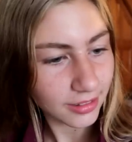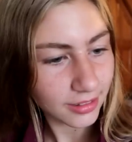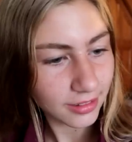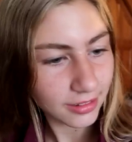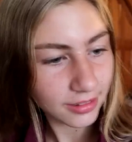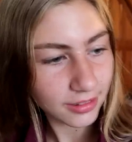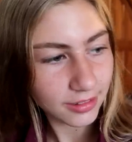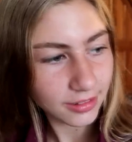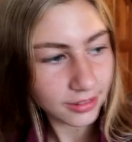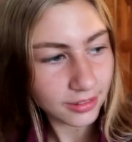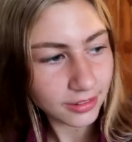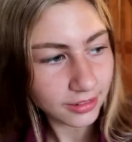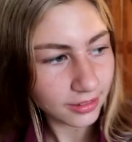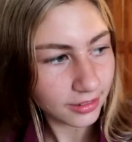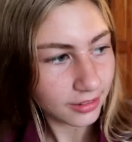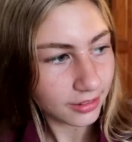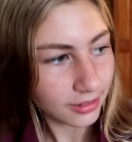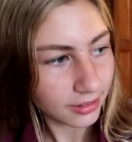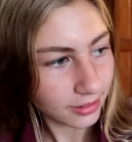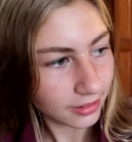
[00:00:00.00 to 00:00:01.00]
him last
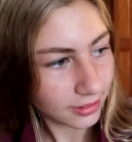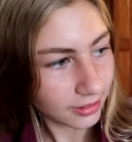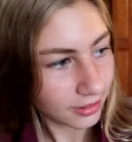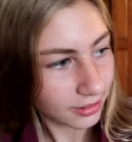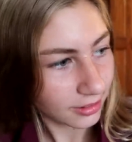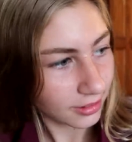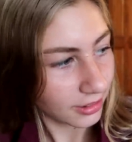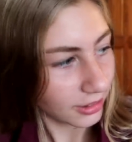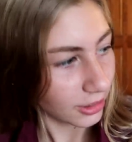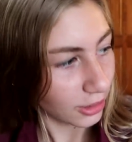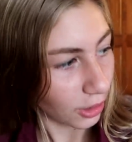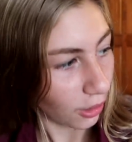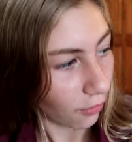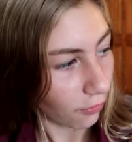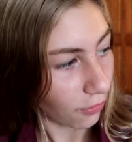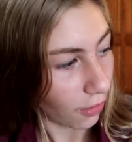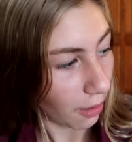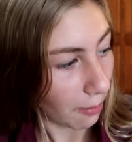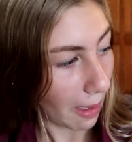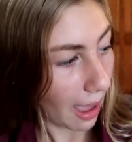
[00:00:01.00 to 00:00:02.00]
night.
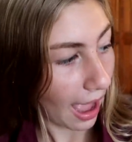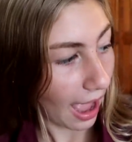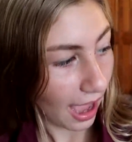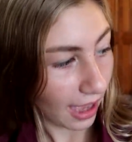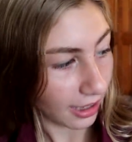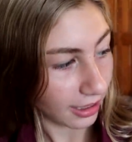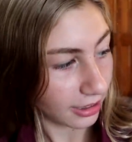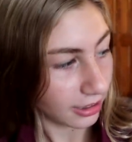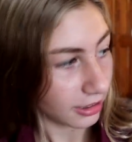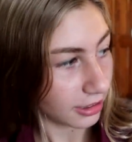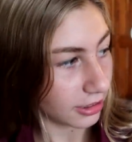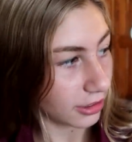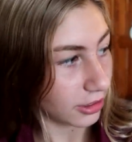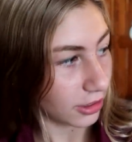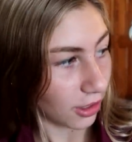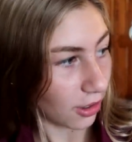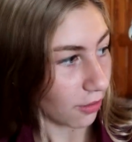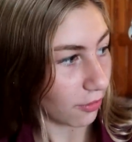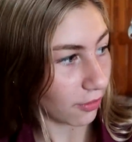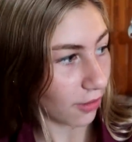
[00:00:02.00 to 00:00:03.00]
Don't fall back.
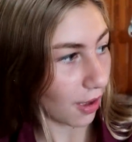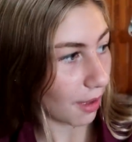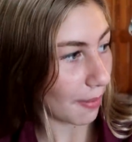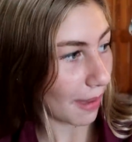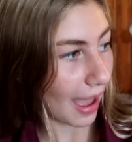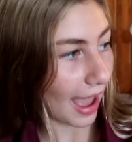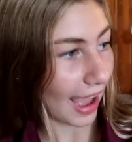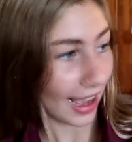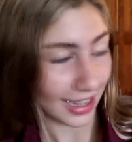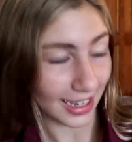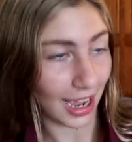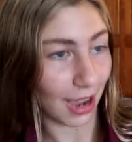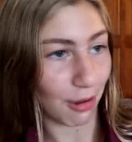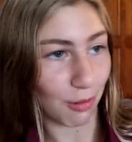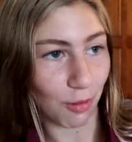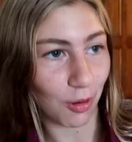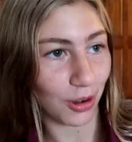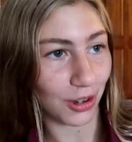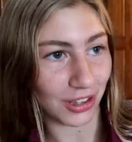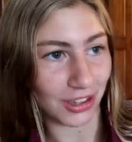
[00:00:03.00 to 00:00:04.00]
Don't fall back. I
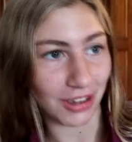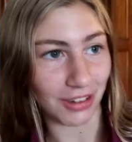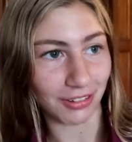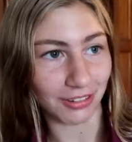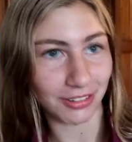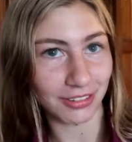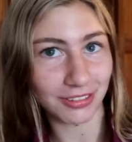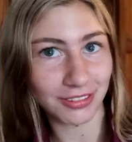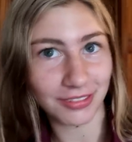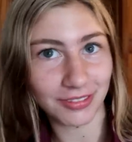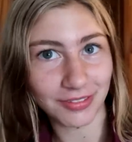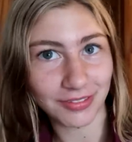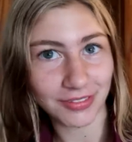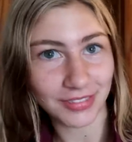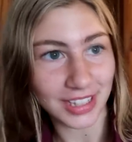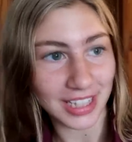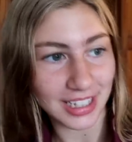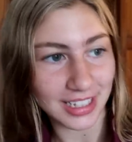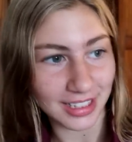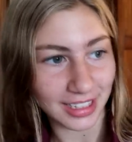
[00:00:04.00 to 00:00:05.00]
warn you.
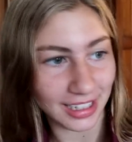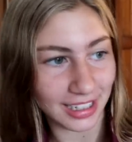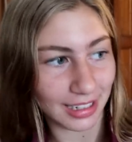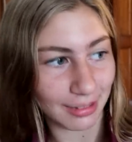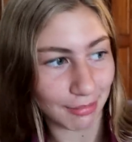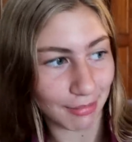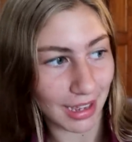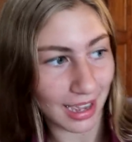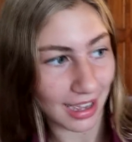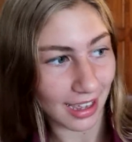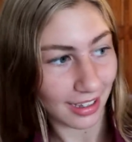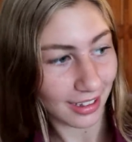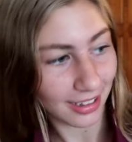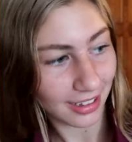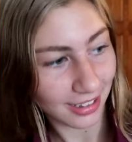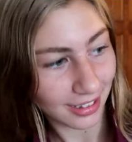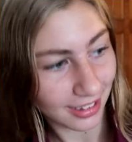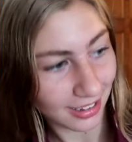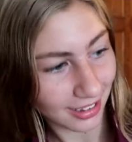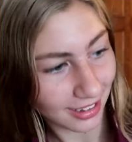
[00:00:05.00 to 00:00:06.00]
He's leaning
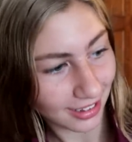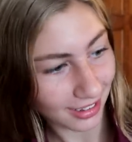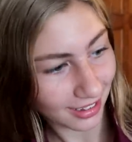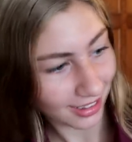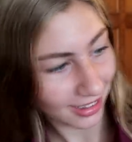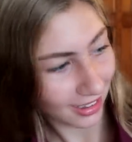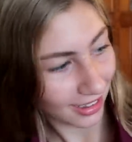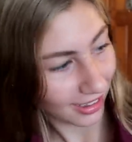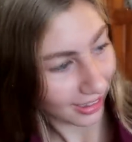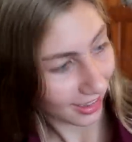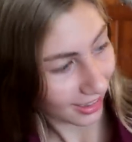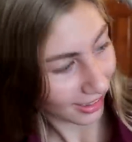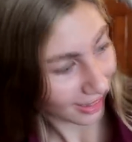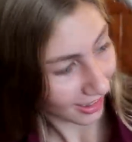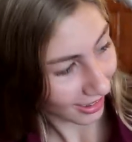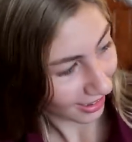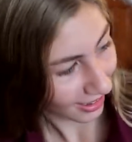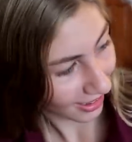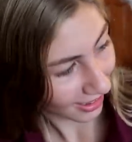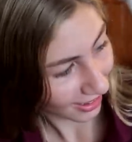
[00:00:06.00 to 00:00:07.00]
back. Yeah, we
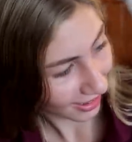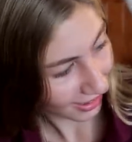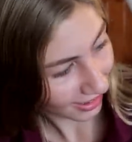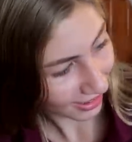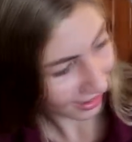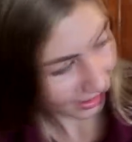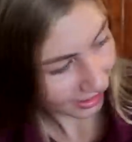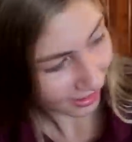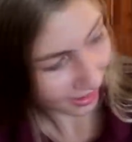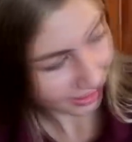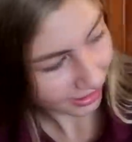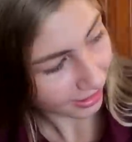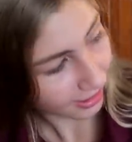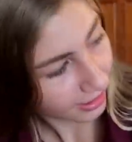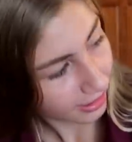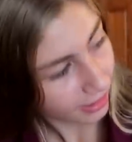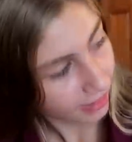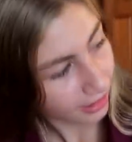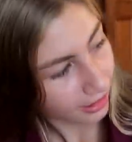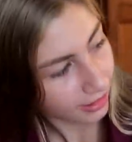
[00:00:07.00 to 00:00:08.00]
got him last night, and he
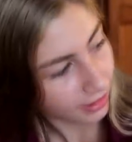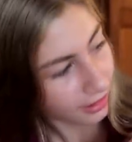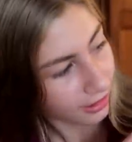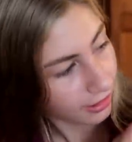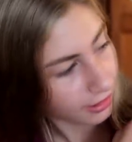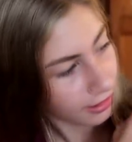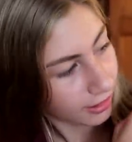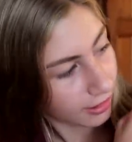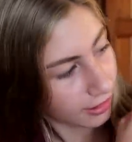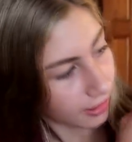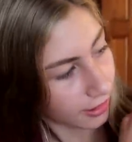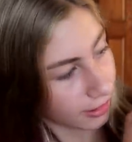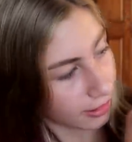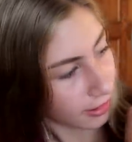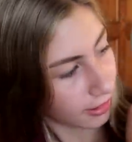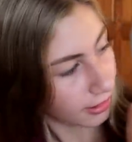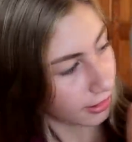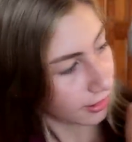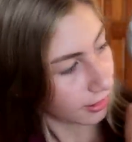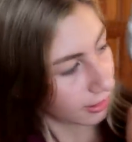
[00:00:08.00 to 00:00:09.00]
is definitely...
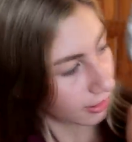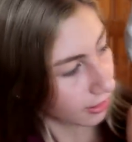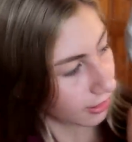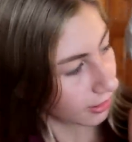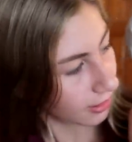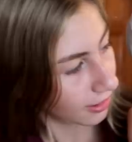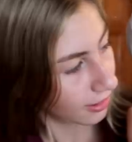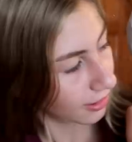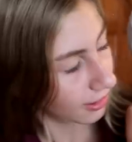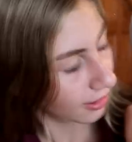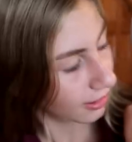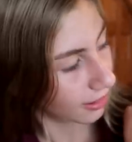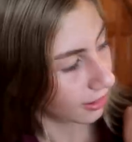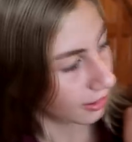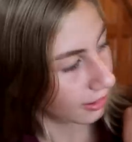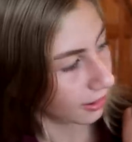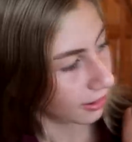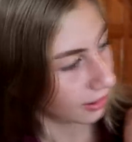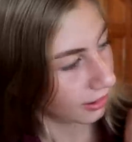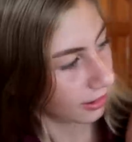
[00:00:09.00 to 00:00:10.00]
Um, uh,
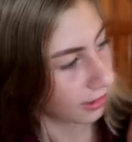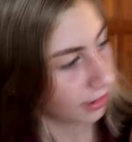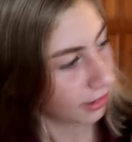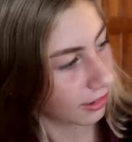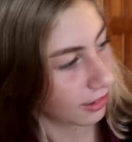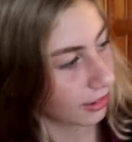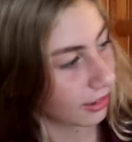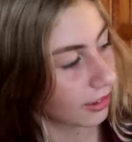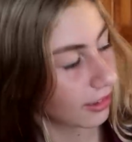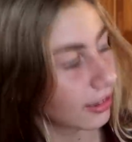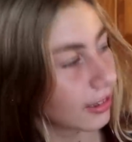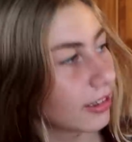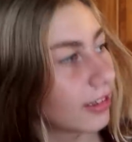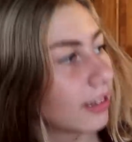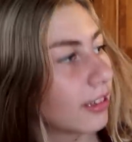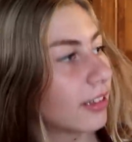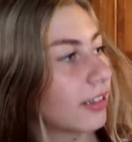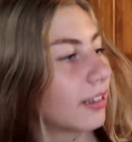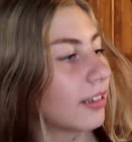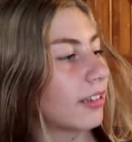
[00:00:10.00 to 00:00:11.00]
trying to settle
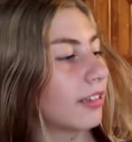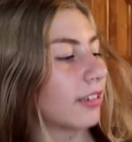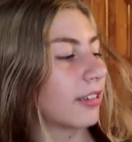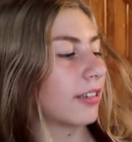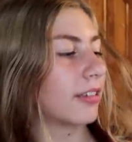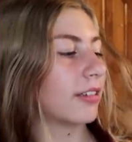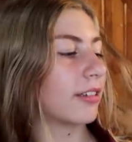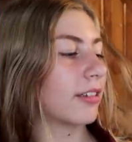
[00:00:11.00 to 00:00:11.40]
in. He is